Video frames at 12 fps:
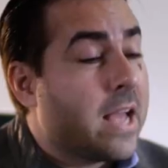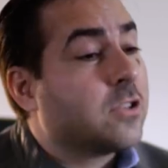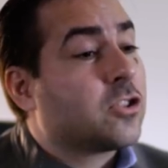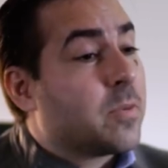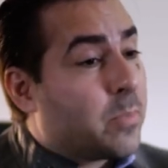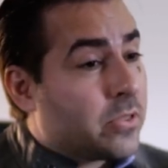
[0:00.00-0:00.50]

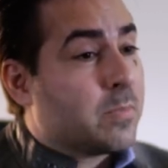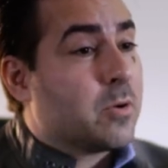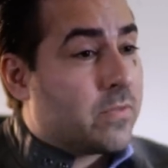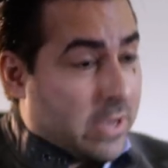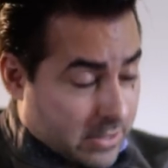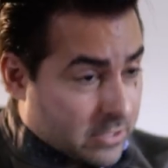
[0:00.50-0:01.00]
So they put the
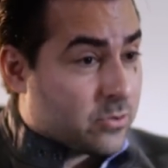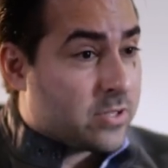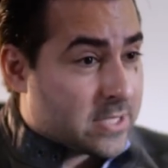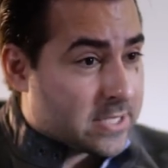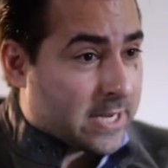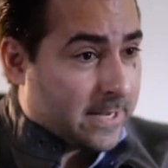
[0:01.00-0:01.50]
movie out, they do the
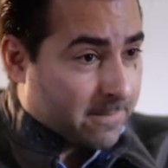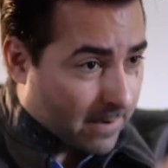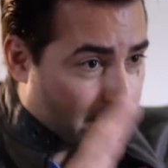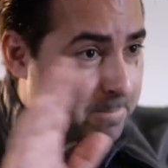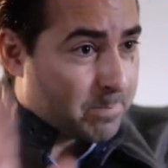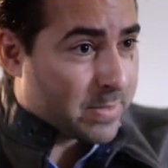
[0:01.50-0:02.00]
scene,
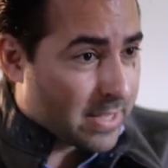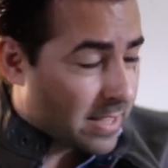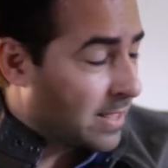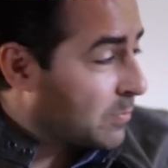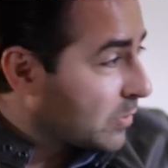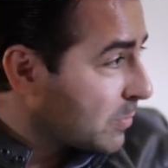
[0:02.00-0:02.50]
right?
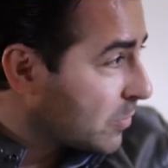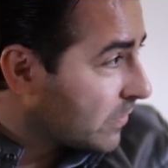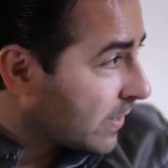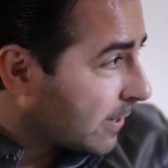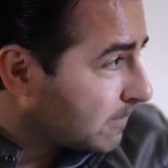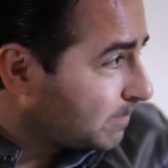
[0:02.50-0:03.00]
They put the
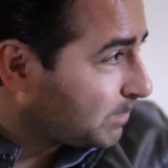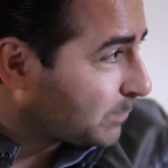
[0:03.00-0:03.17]
movie out,